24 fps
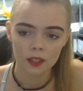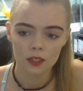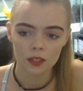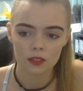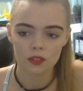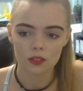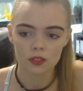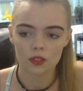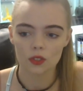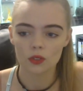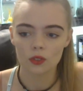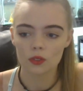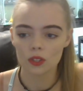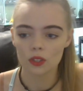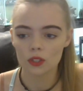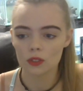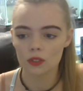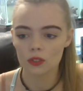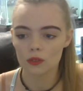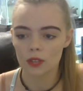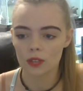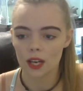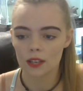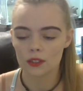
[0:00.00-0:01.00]
So you can do
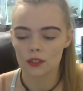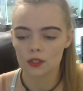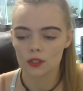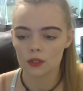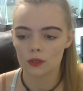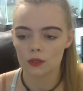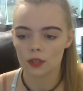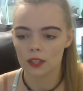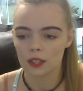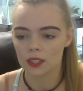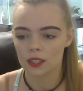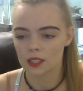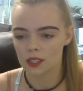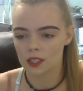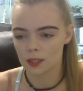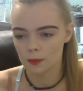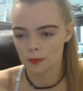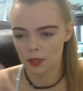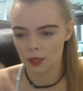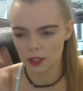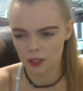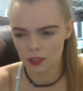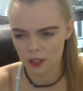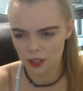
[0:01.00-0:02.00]
that too. I think
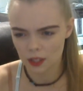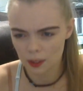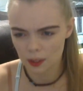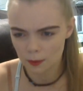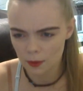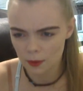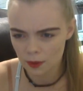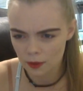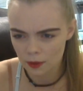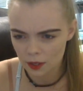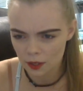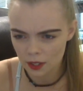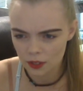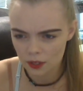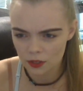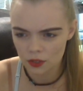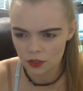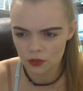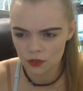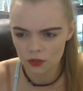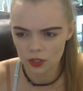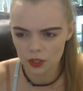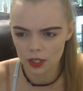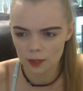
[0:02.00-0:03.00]
someone in the
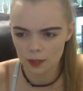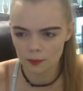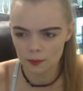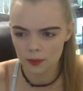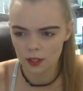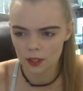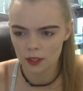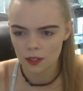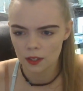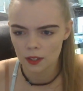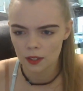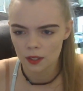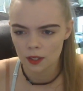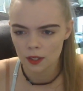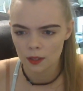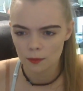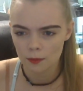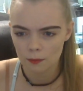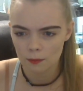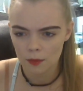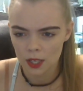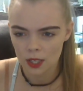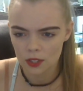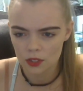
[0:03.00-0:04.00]
stream
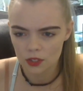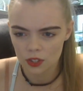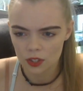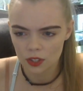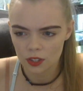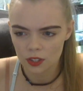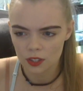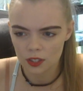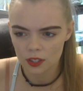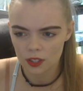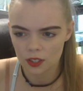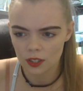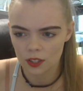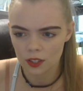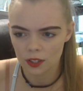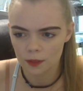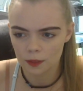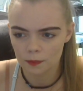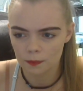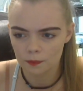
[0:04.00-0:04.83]
mentioned here